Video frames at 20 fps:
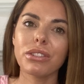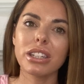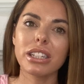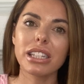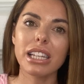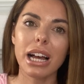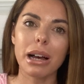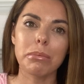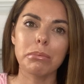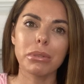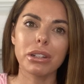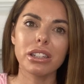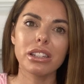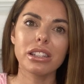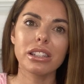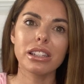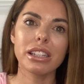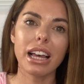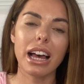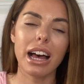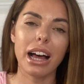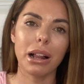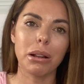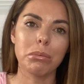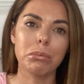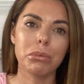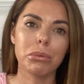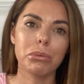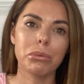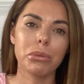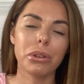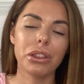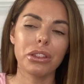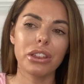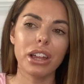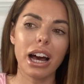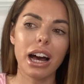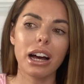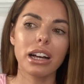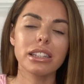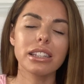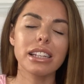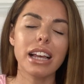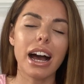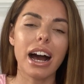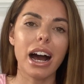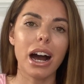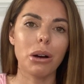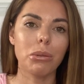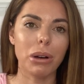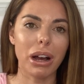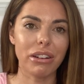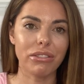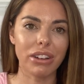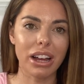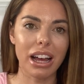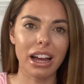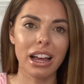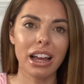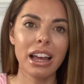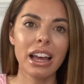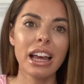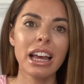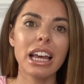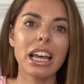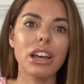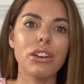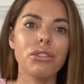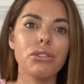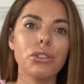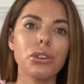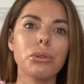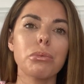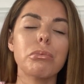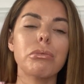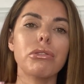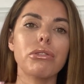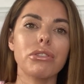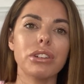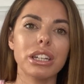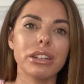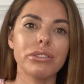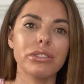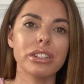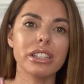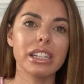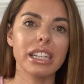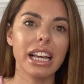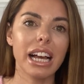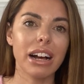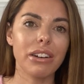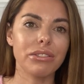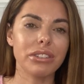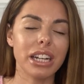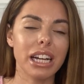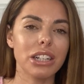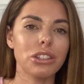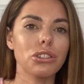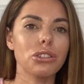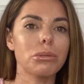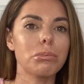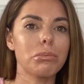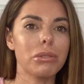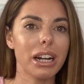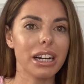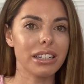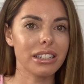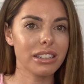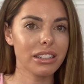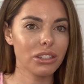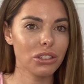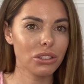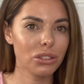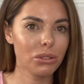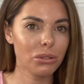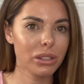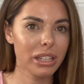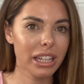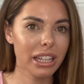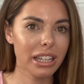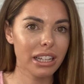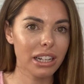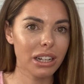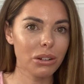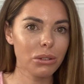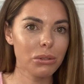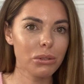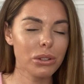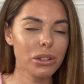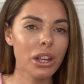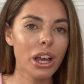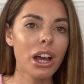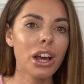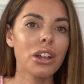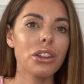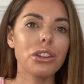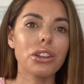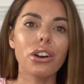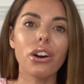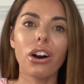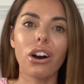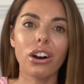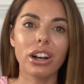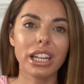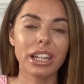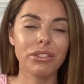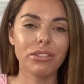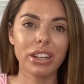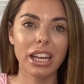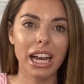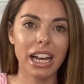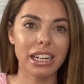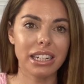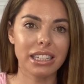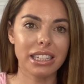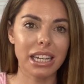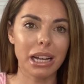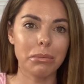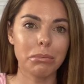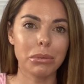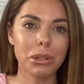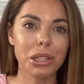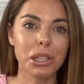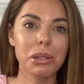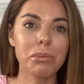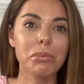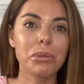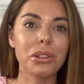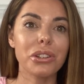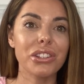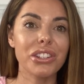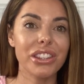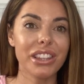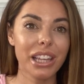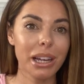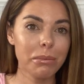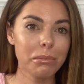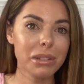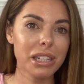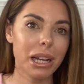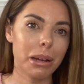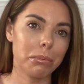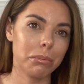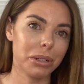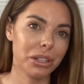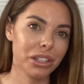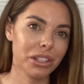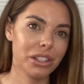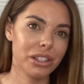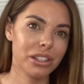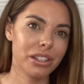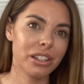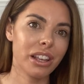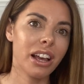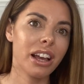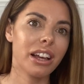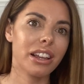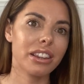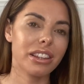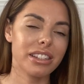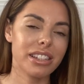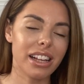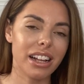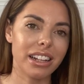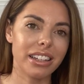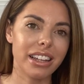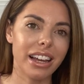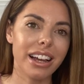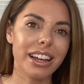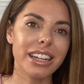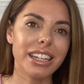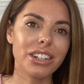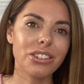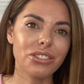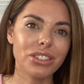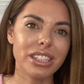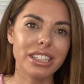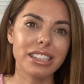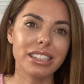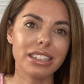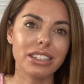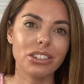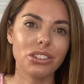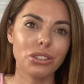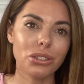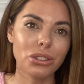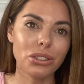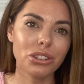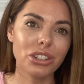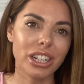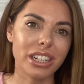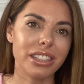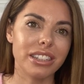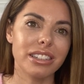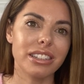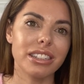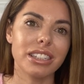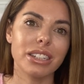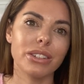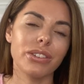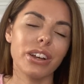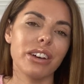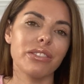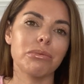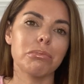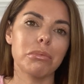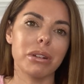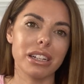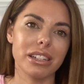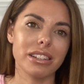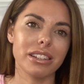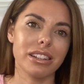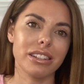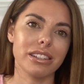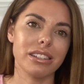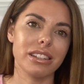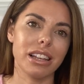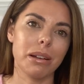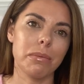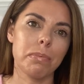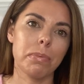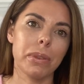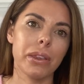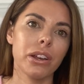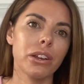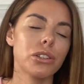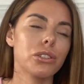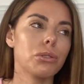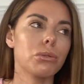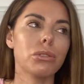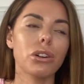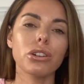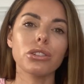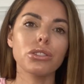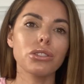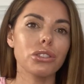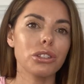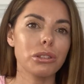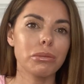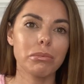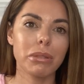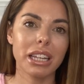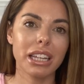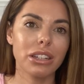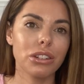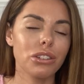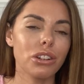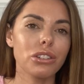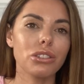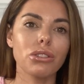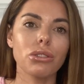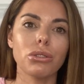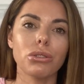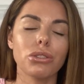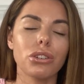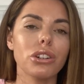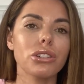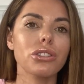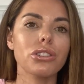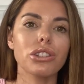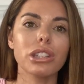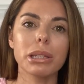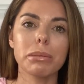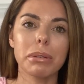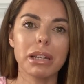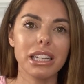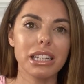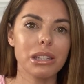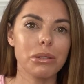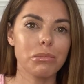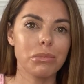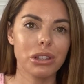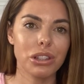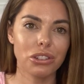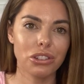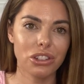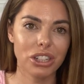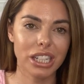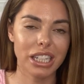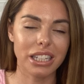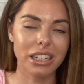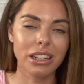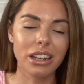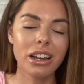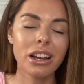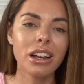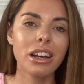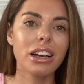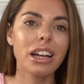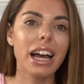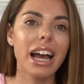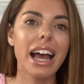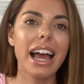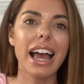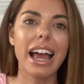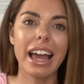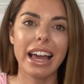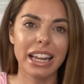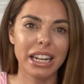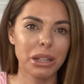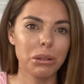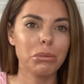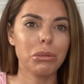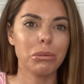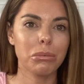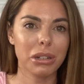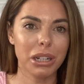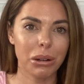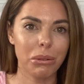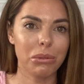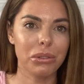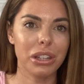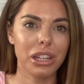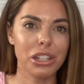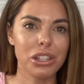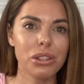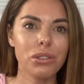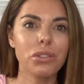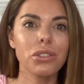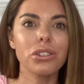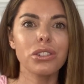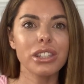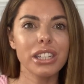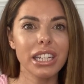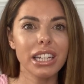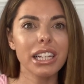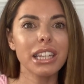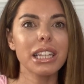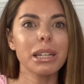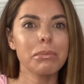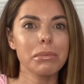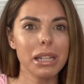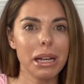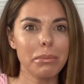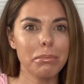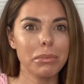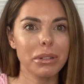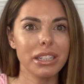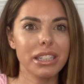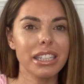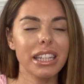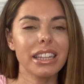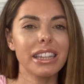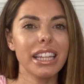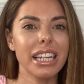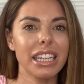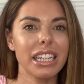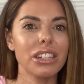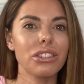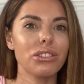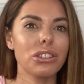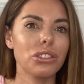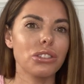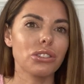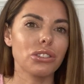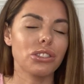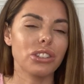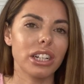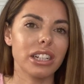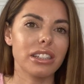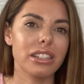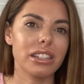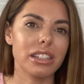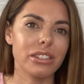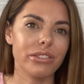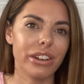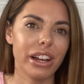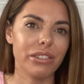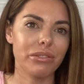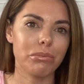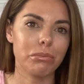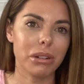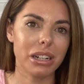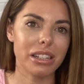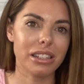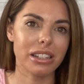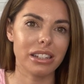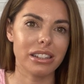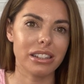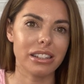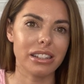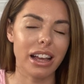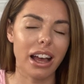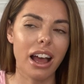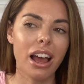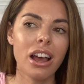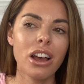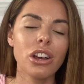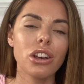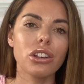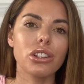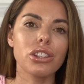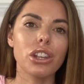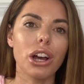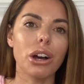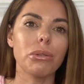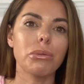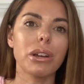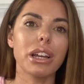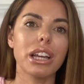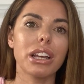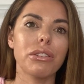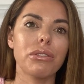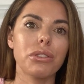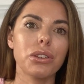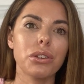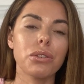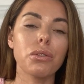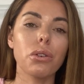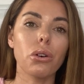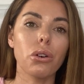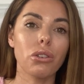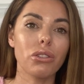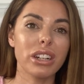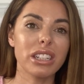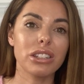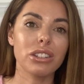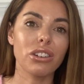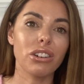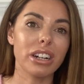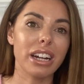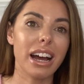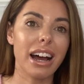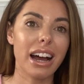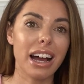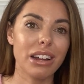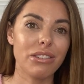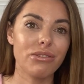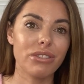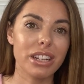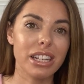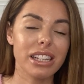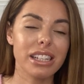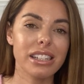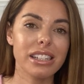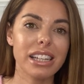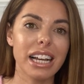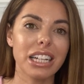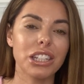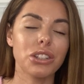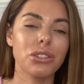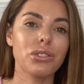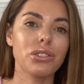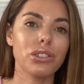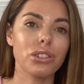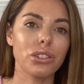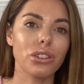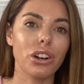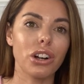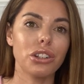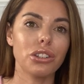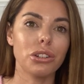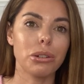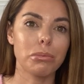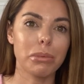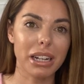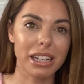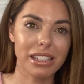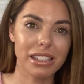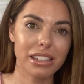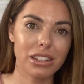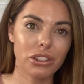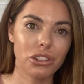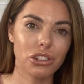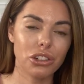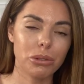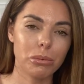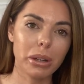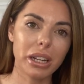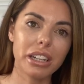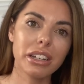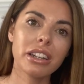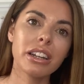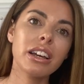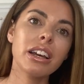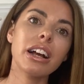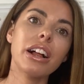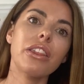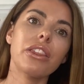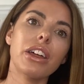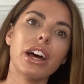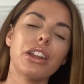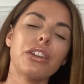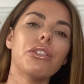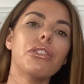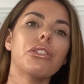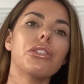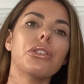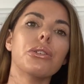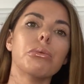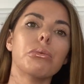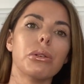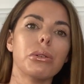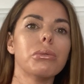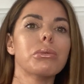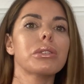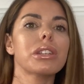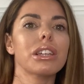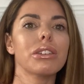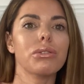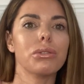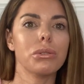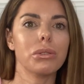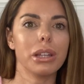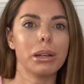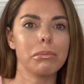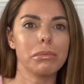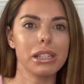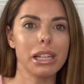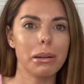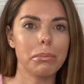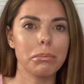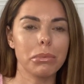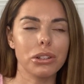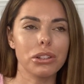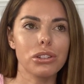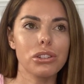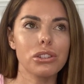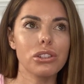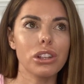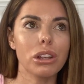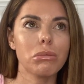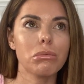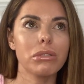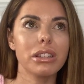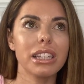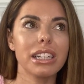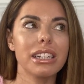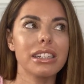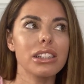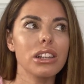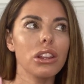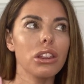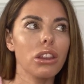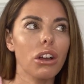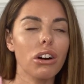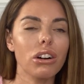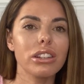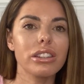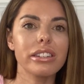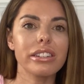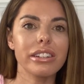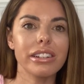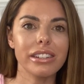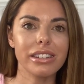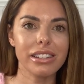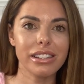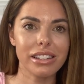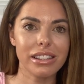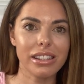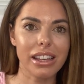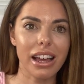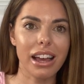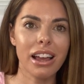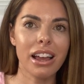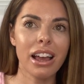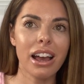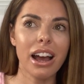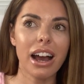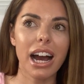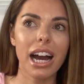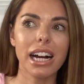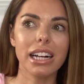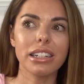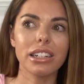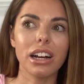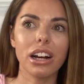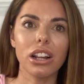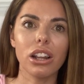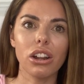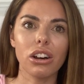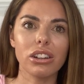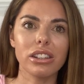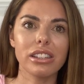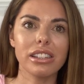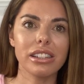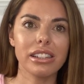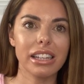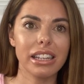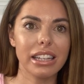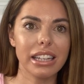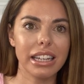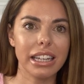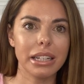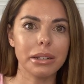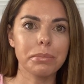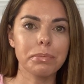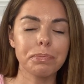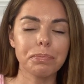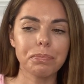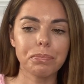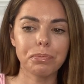you tablets to help with that. However, if you previously haven't had your breast tissue taken out, they can't give you any tablets, because them tablets, they tell you, increases your chances of having breast cancer. So not just me, not just the person with the gene, any woman out there. So if you're taking them tablets, they increase your chances of having breast cancer. So if you've already got a high risk and you've still got your breast tissue in, then they won't give you them tablets. So there is a lot to consider and a lot to take in.